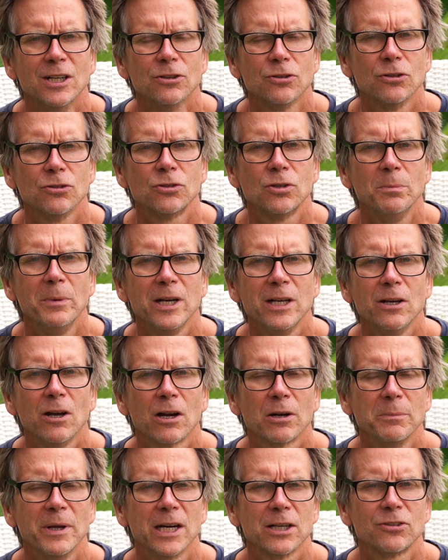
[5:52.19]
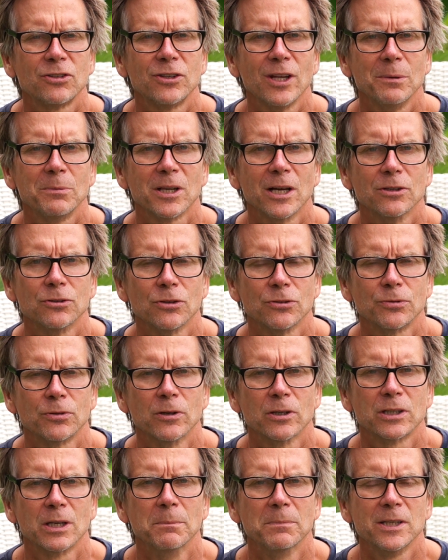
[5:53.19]
So there's too many automatic stabilizers
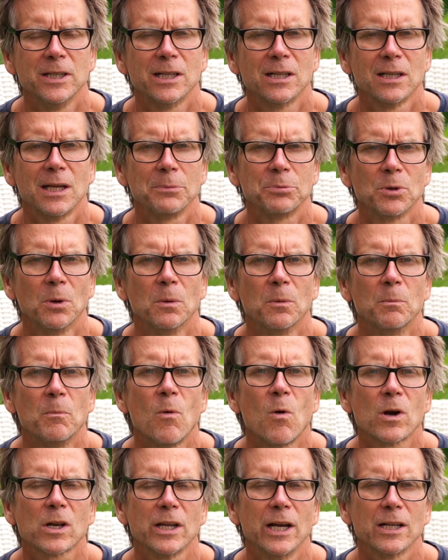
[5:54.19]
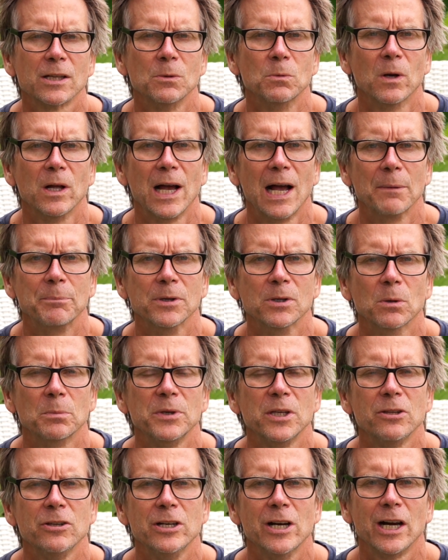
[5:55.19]
for a complete collapse. What more likely will happen will
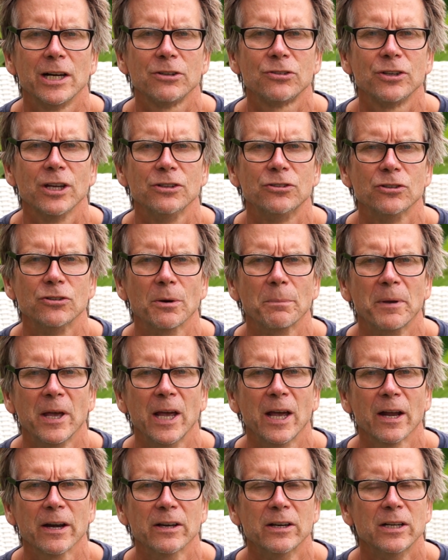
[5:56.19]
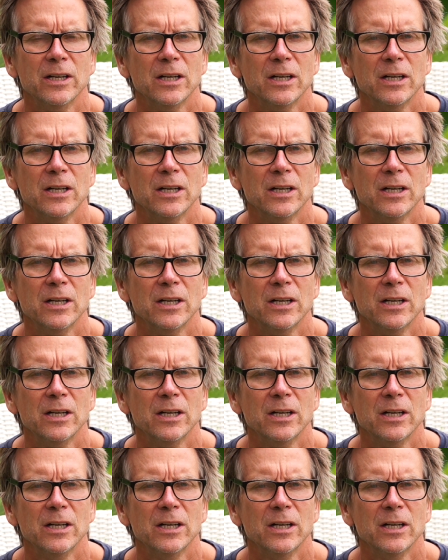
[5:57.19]
be the United States or Japan.